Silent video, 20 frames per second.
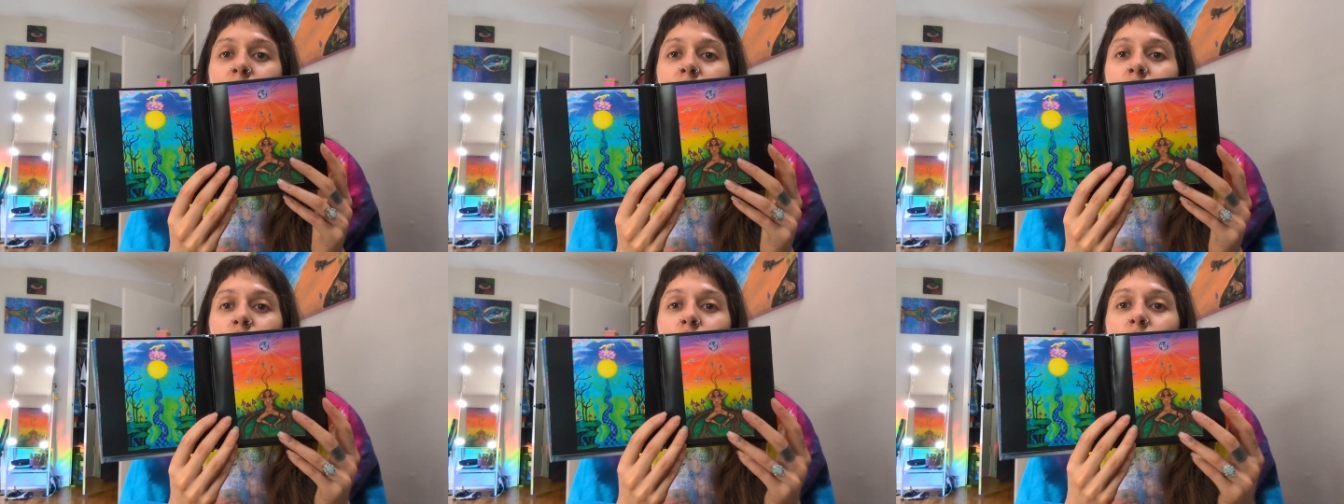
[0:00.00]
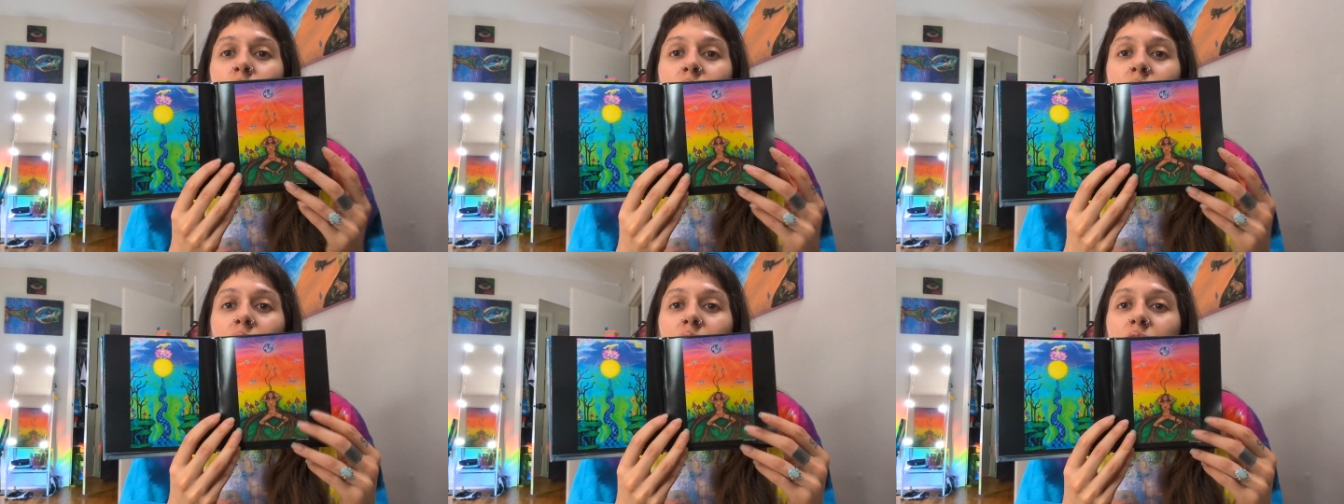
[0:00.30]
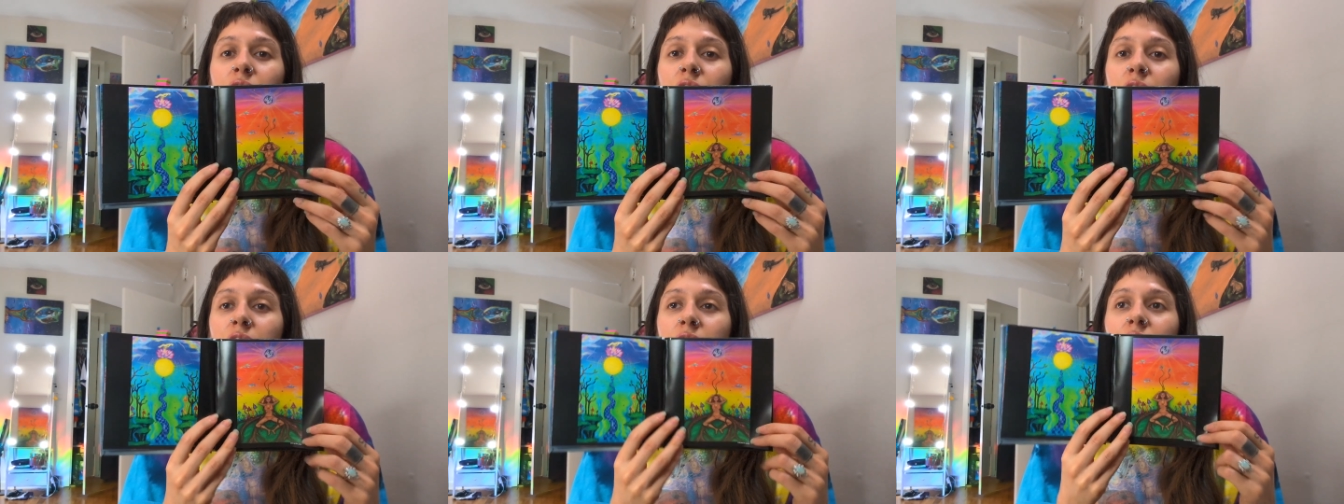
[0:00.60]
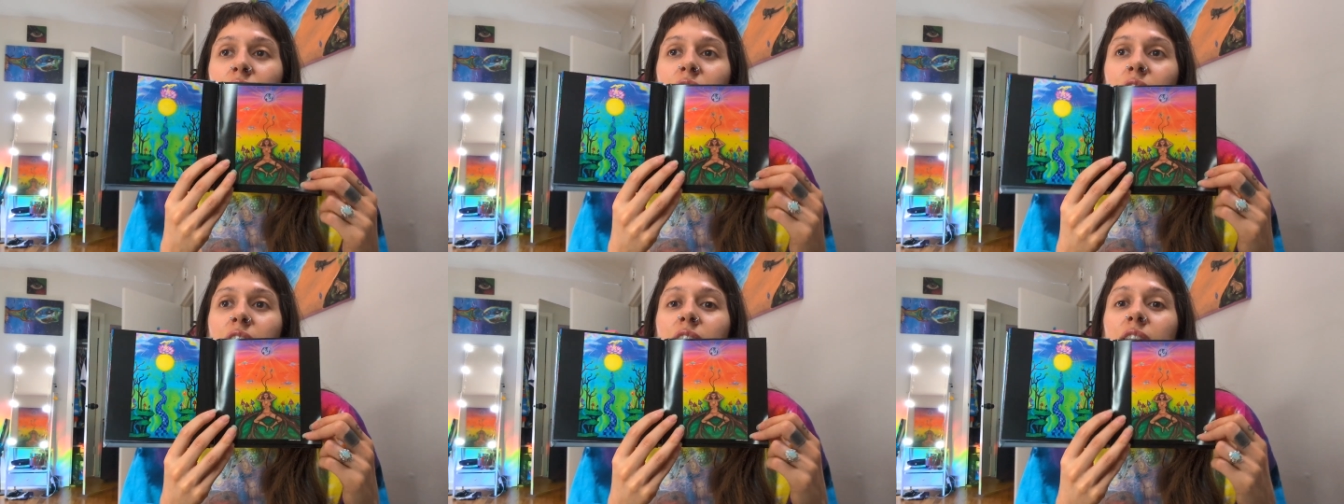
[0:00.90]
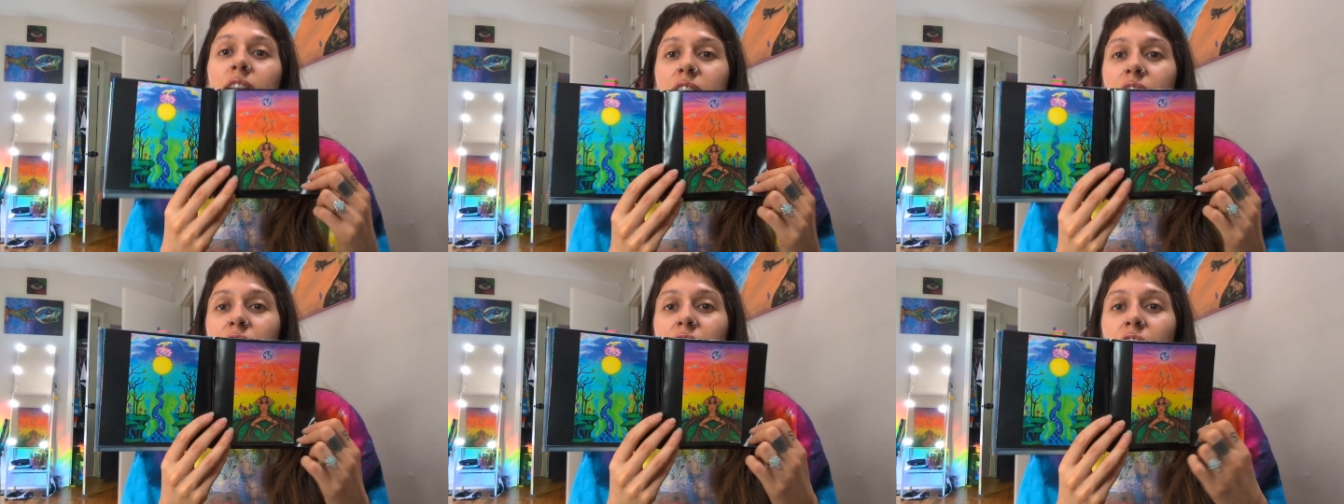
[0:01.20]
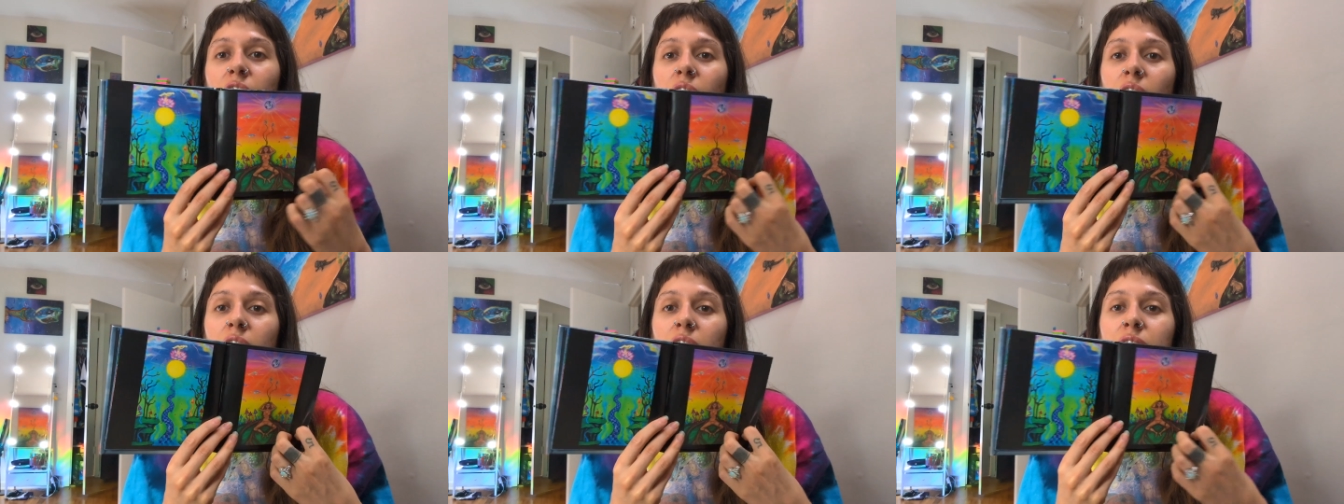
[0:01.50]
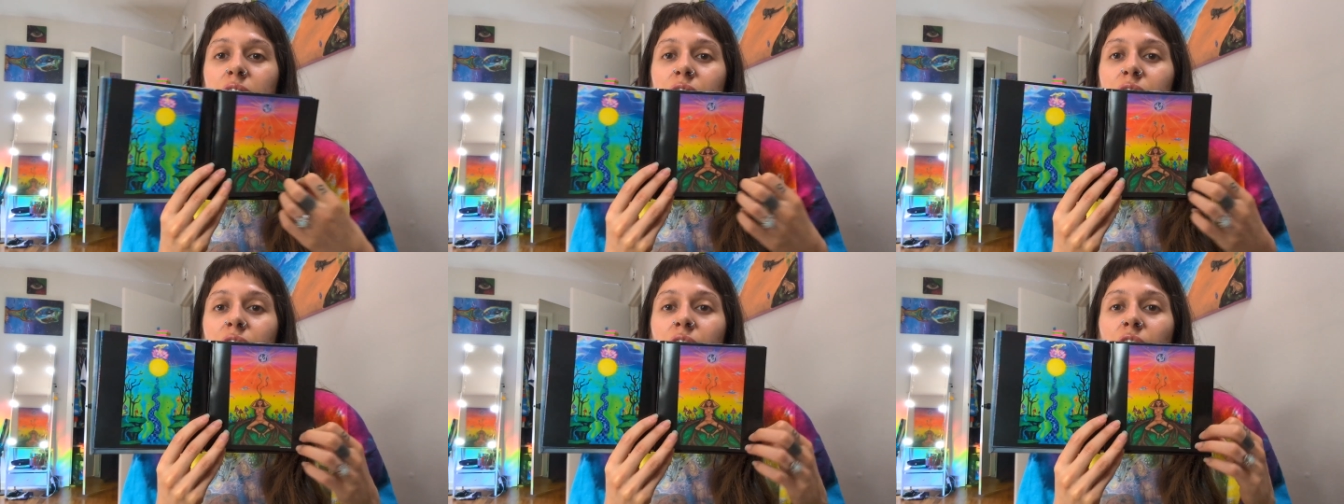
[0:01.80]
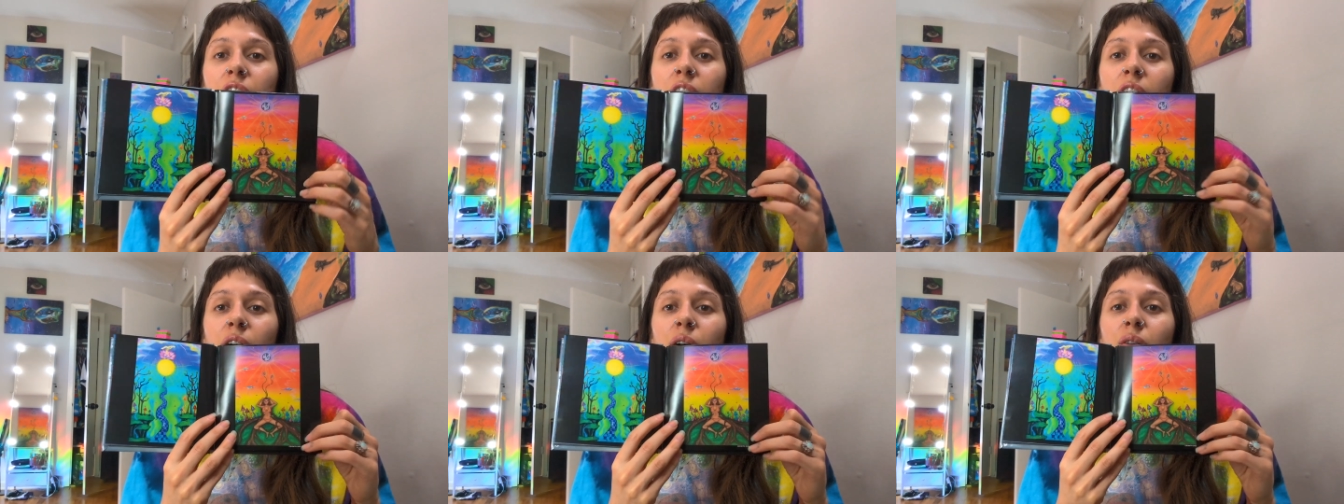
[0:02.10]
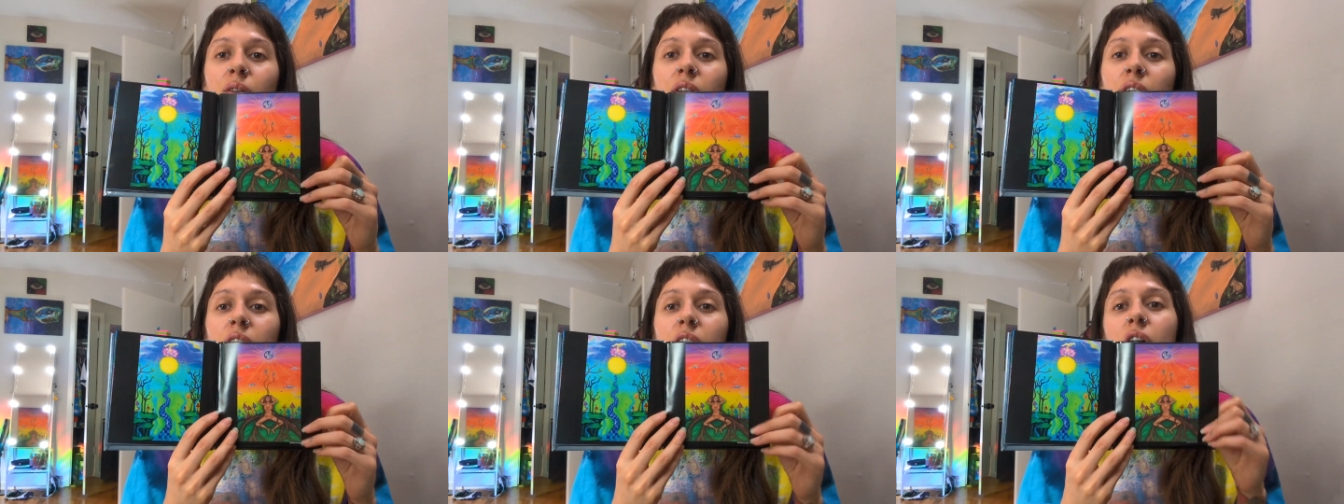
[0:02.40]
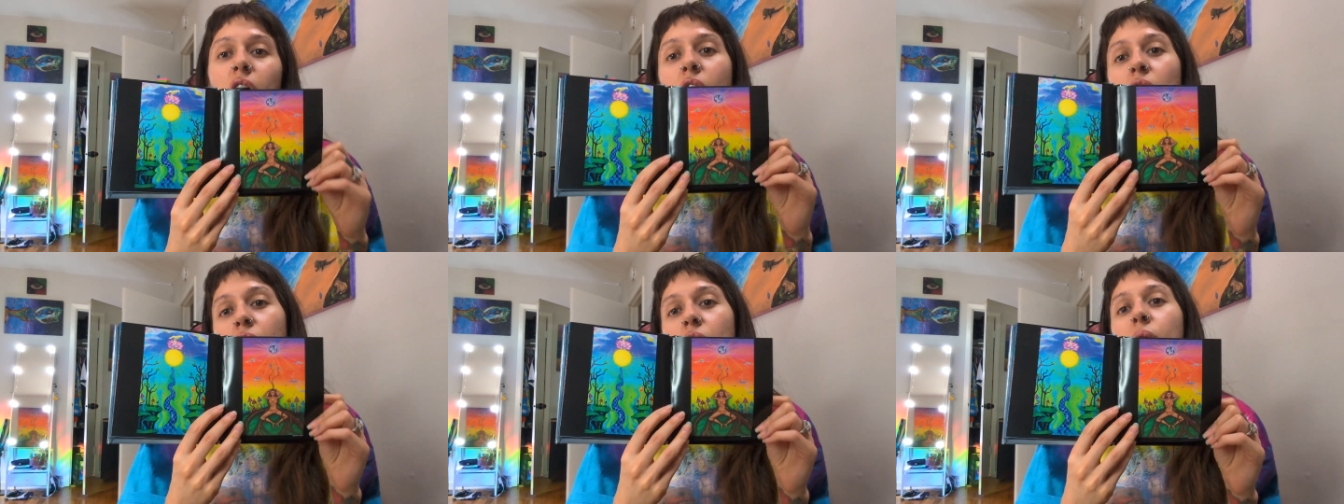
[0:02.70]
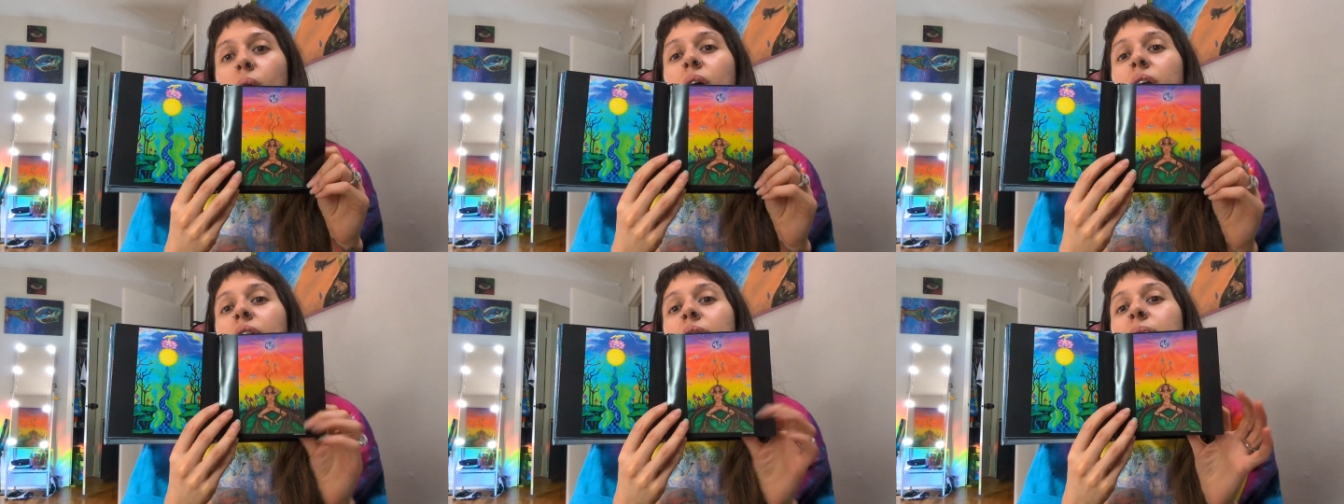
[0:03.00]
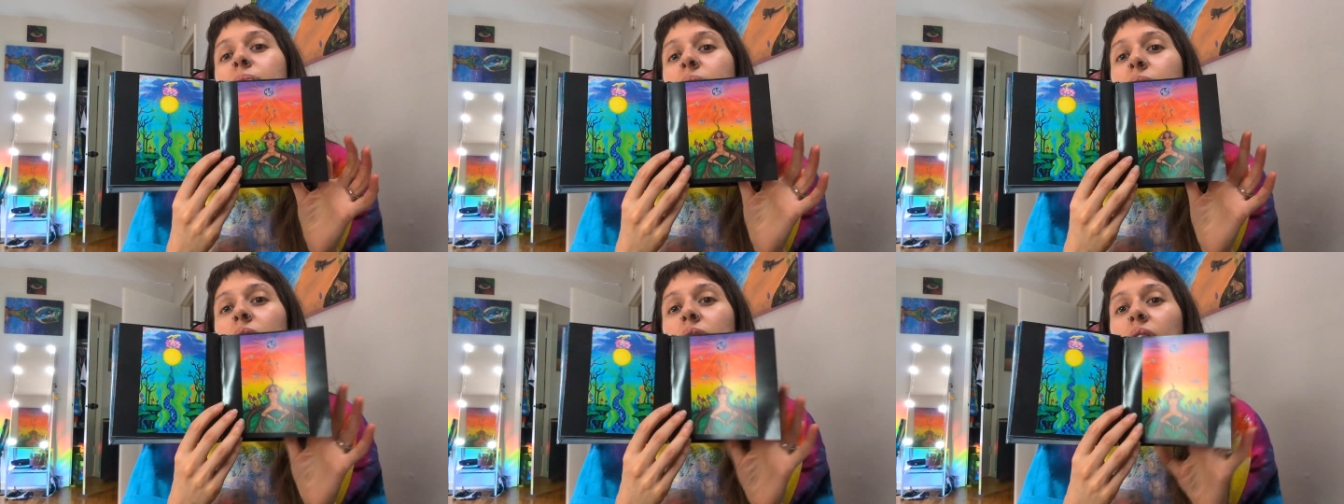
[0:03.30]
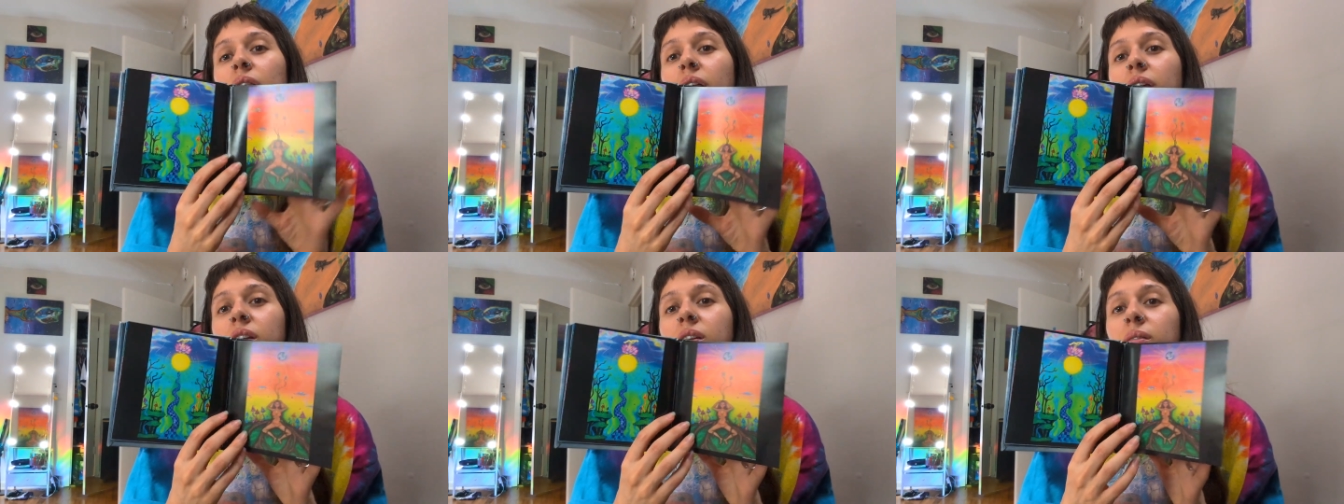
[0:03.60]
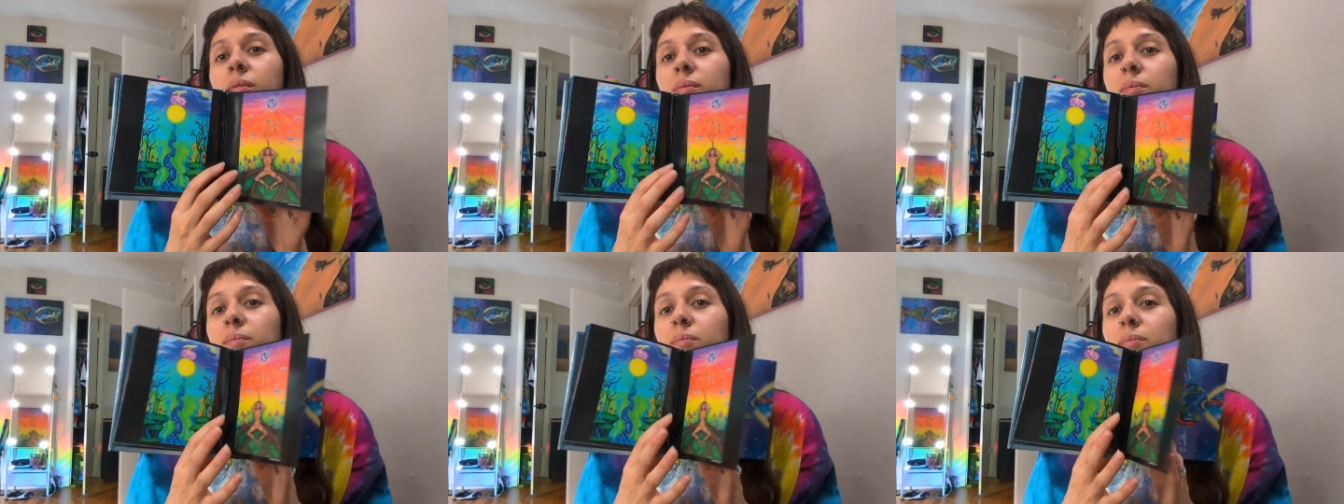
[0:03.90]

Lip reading: So then like recently this year I figured out like, oh, I could put like